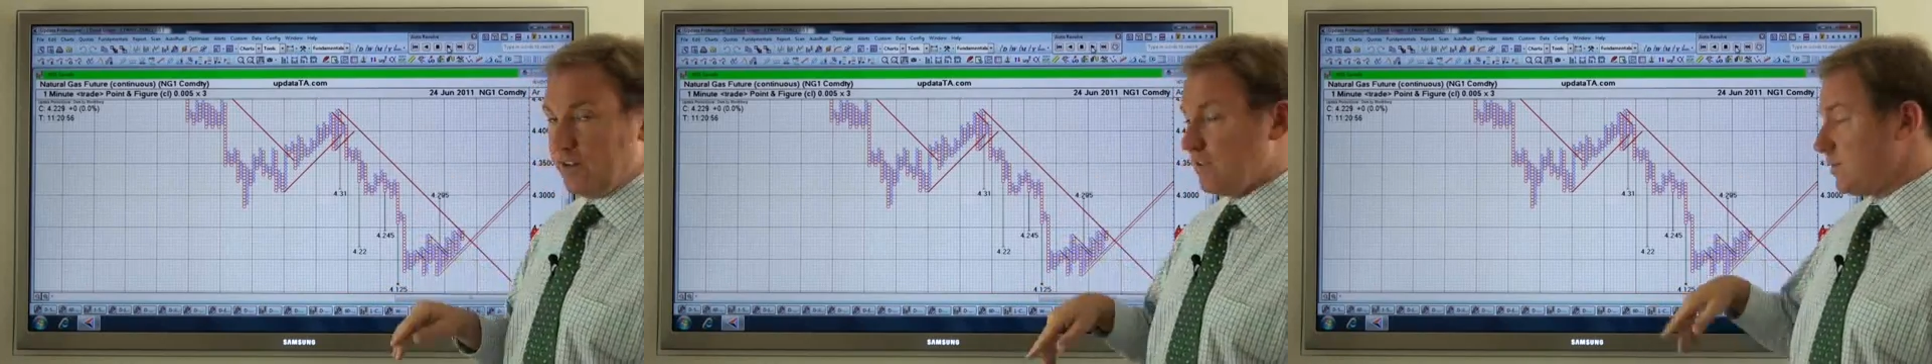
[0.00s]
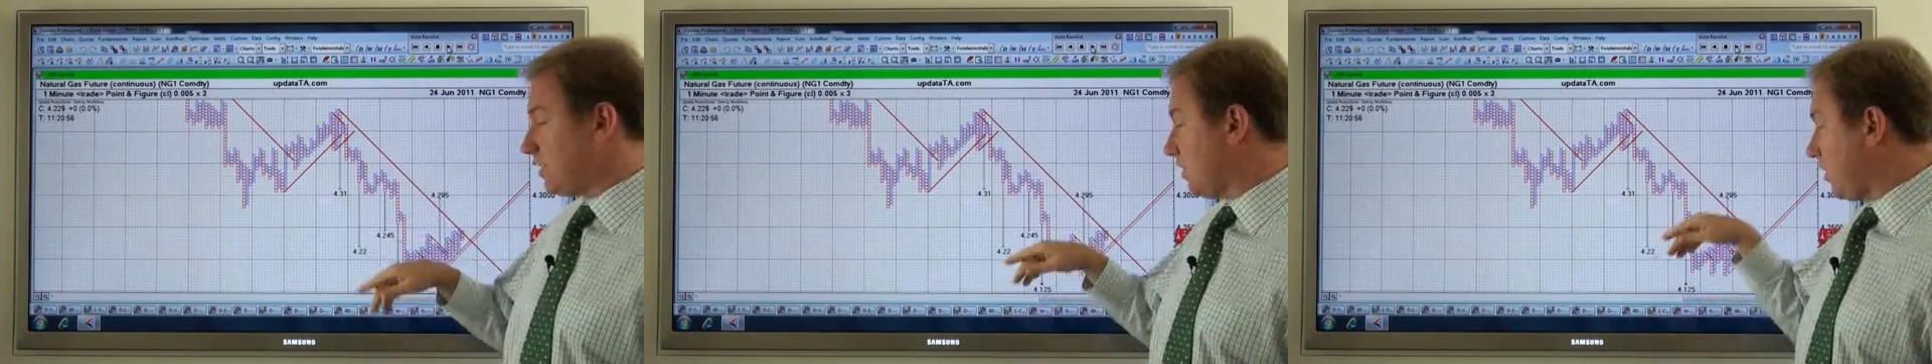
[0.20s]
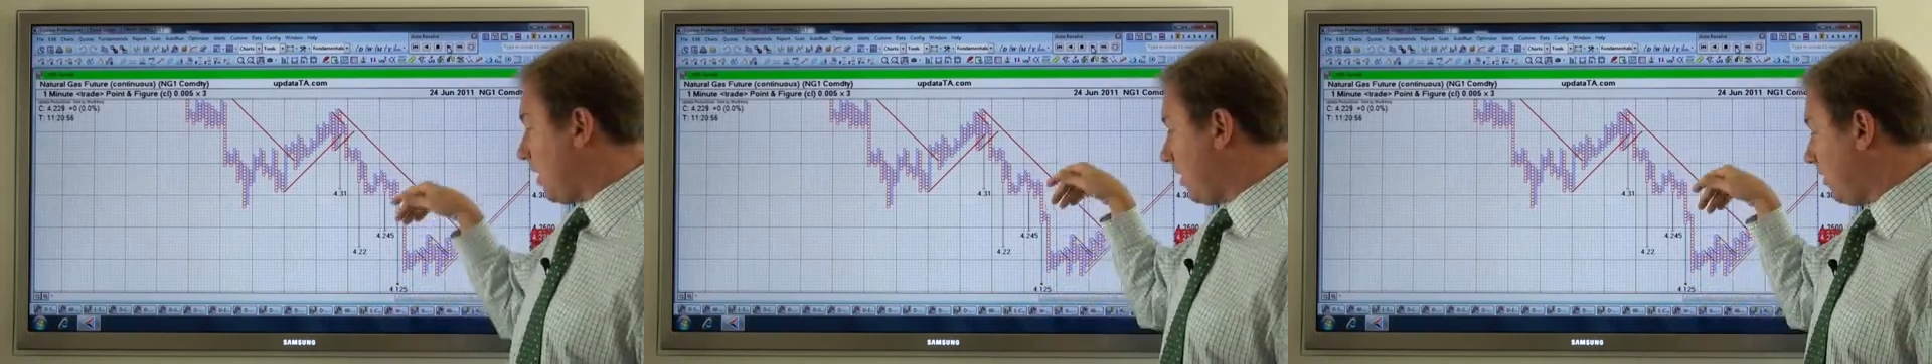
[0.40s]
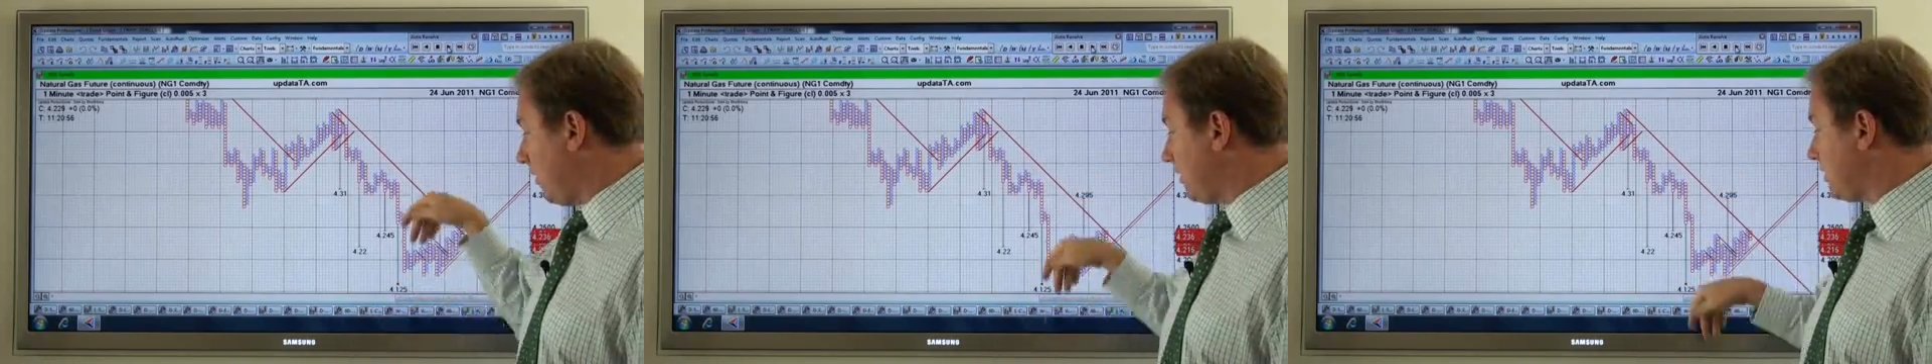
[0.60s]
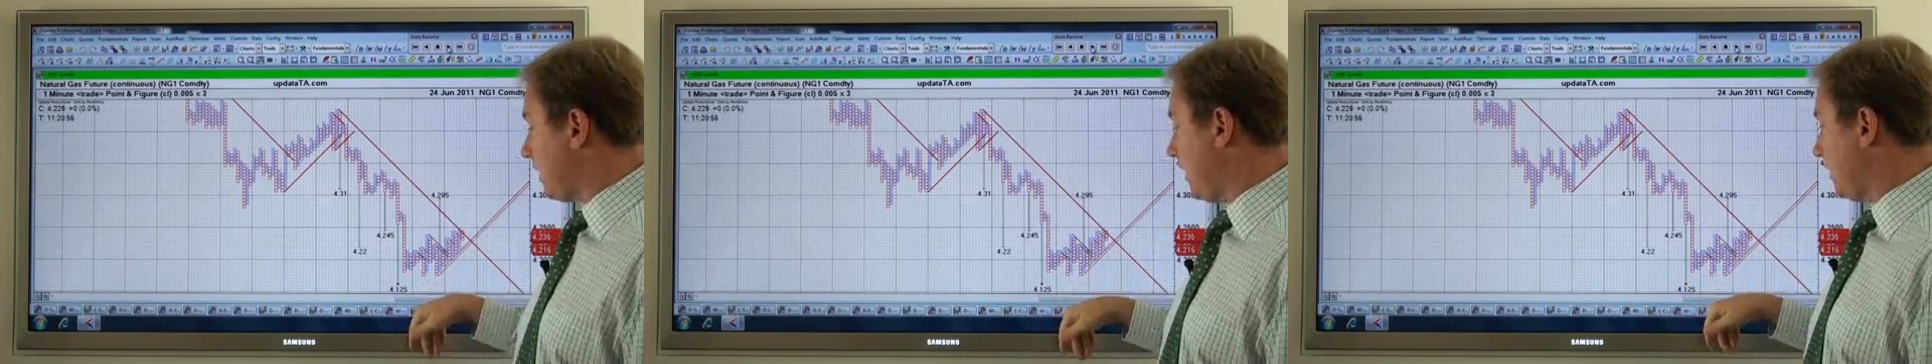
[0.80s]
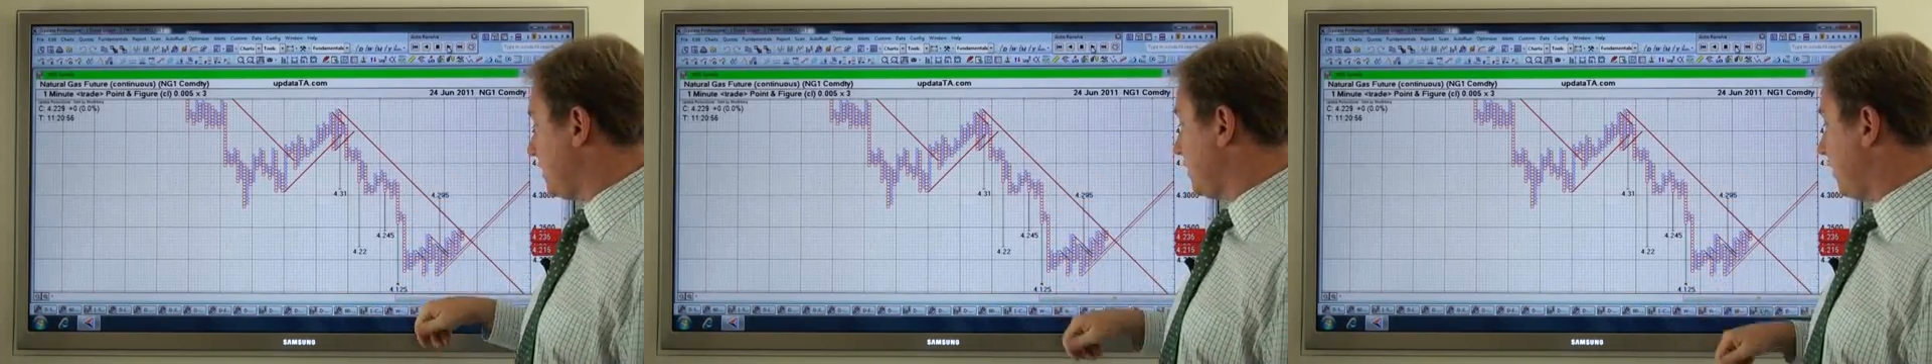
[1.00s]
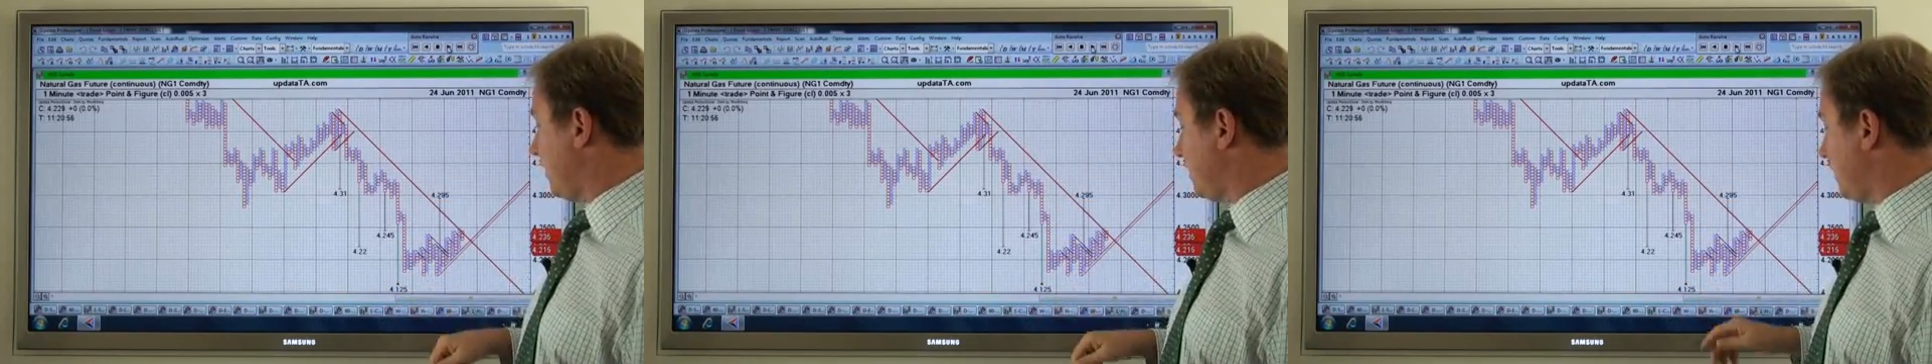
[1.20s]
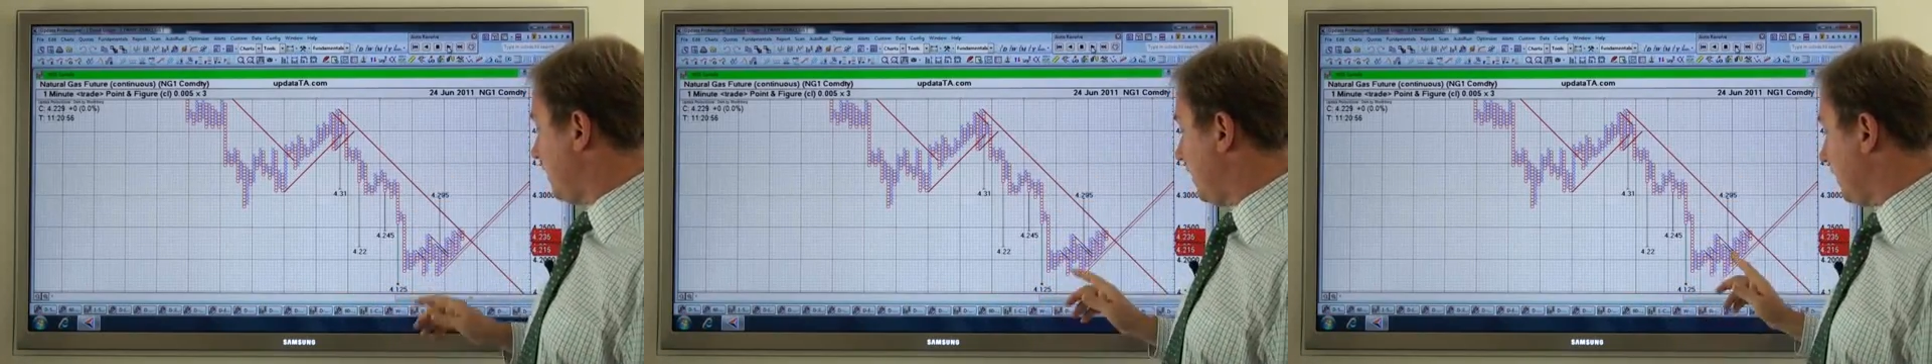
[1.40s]
is the current
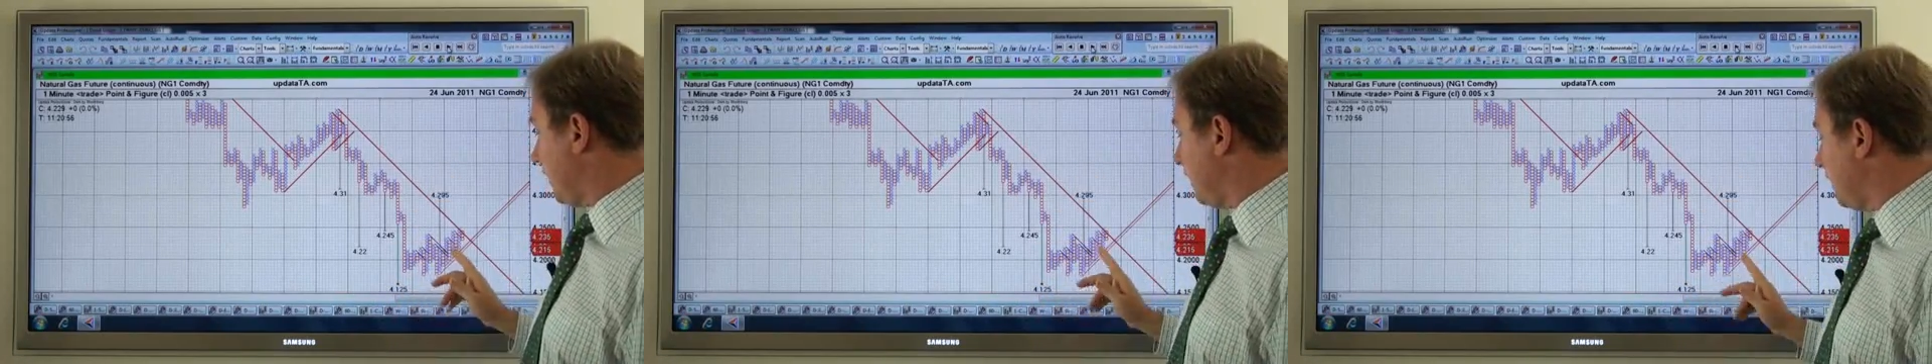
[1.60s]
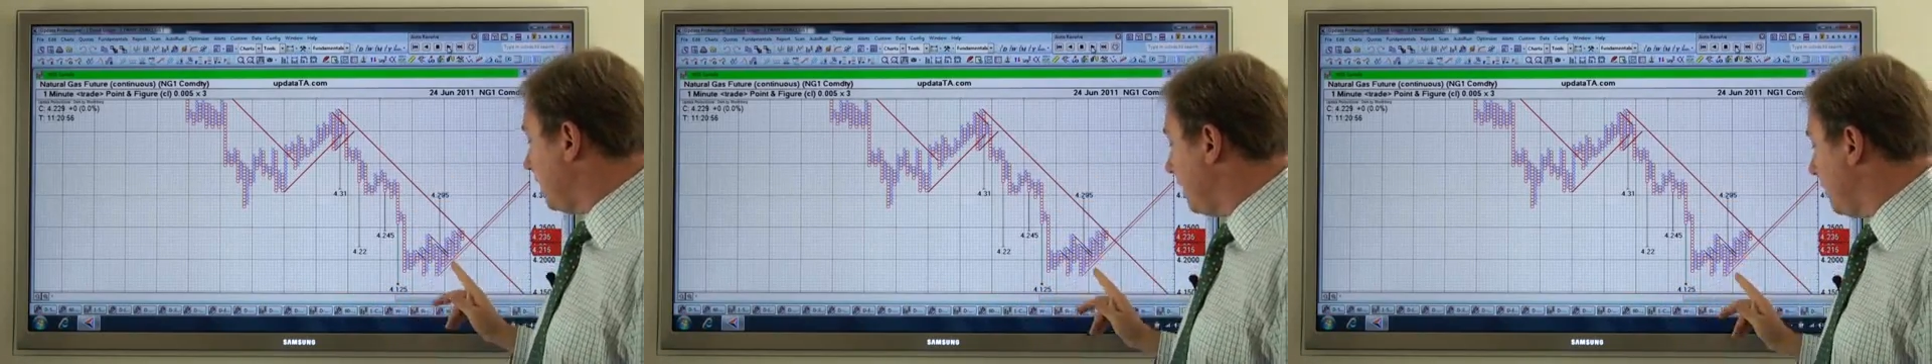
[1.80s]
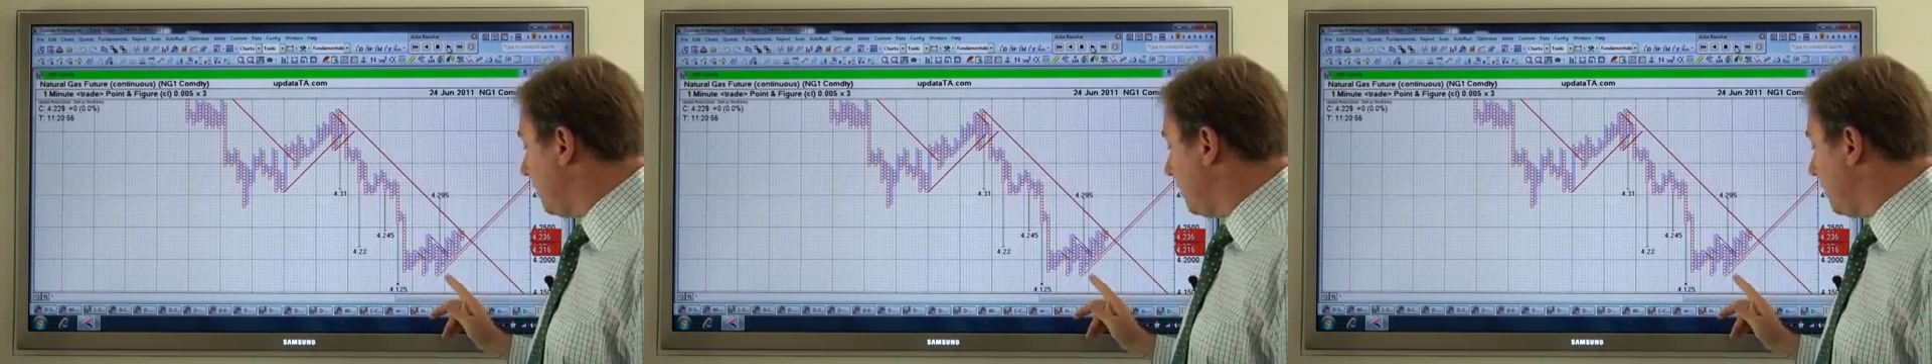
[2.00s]
downside target.